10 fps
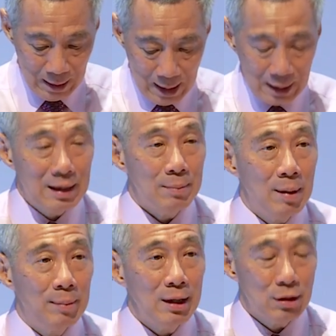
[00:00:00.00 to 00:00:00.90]
and
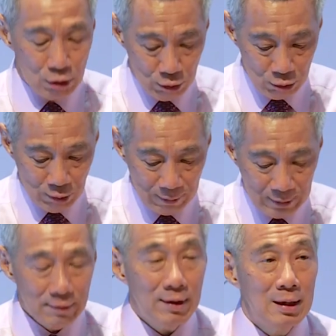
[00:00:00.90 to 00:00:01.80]
commemorates those who have
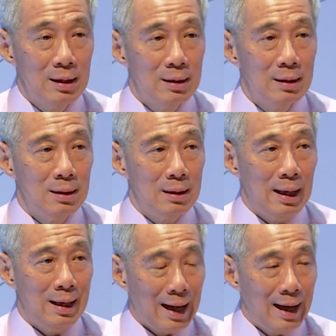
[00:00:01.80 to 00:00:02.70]
given
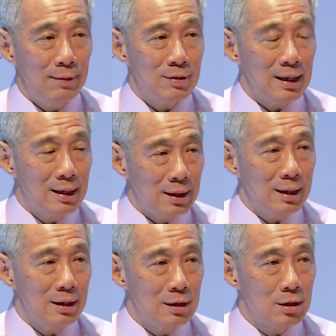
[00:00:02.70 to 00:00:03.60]
their lives and
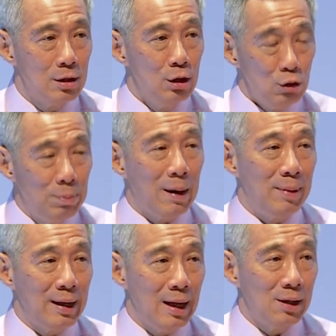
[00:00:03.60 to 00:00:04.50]
careers to
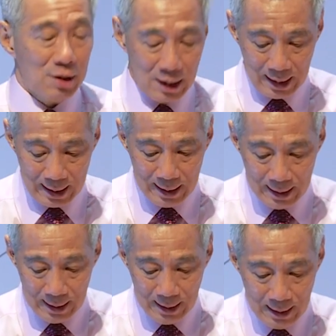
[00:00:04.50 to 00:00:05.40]
public health care,
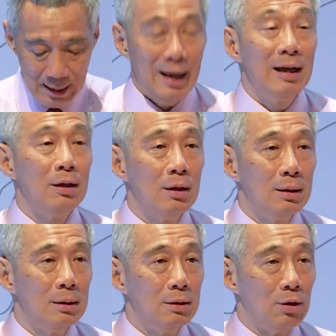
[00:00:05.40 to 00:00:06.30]
like
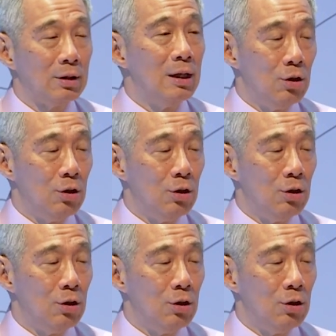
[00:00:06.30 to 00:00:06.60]
Dr.